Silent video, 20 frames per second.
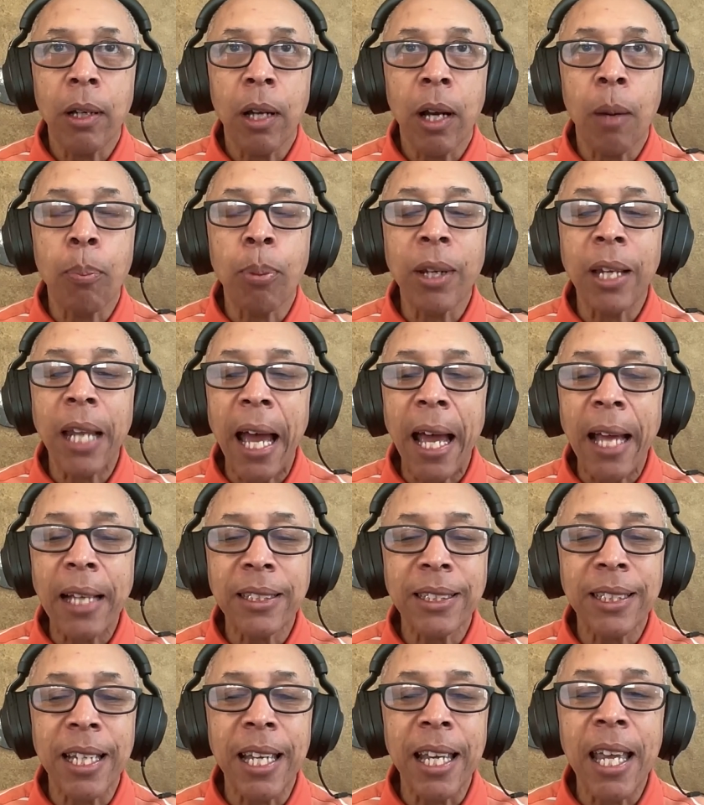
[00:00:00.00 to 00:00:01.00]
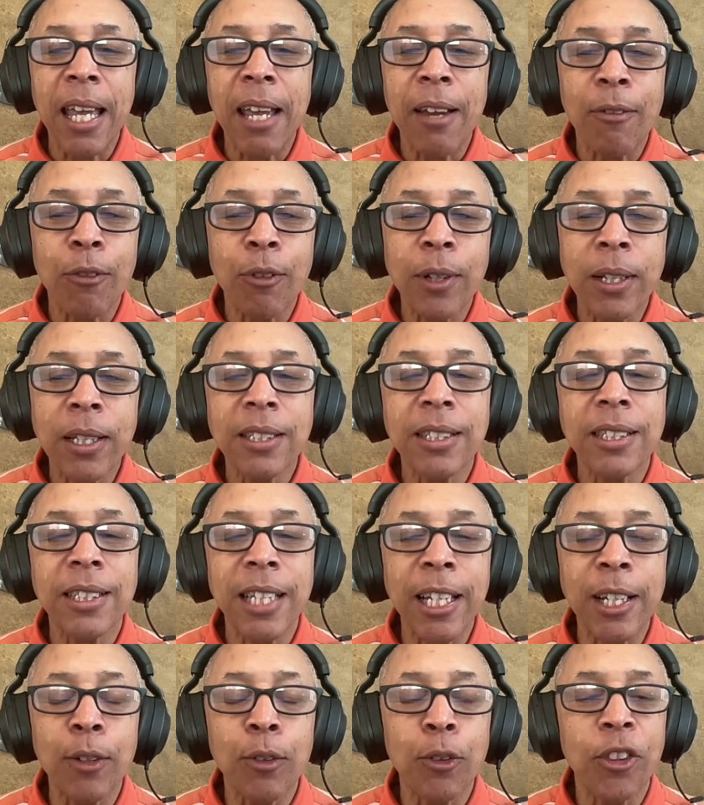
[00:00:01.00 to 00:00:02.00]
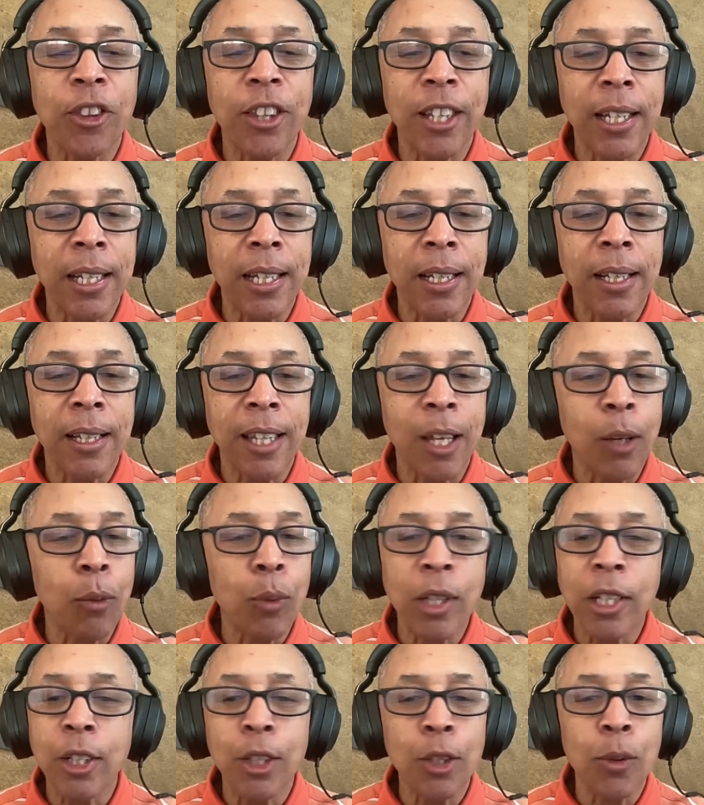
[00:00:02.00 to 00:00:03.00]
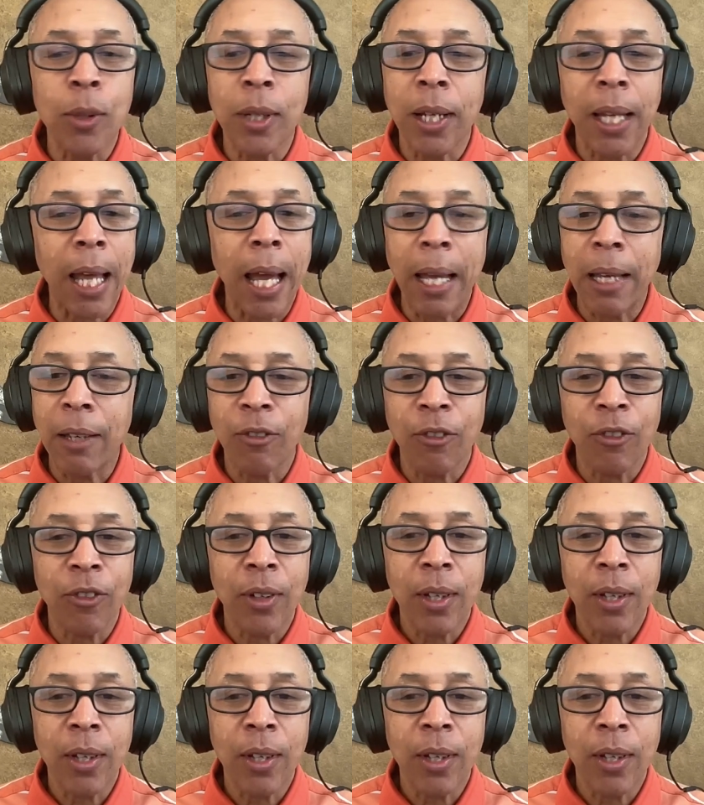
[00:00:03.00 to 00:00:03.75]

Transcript: applies to every single thing that we do in life.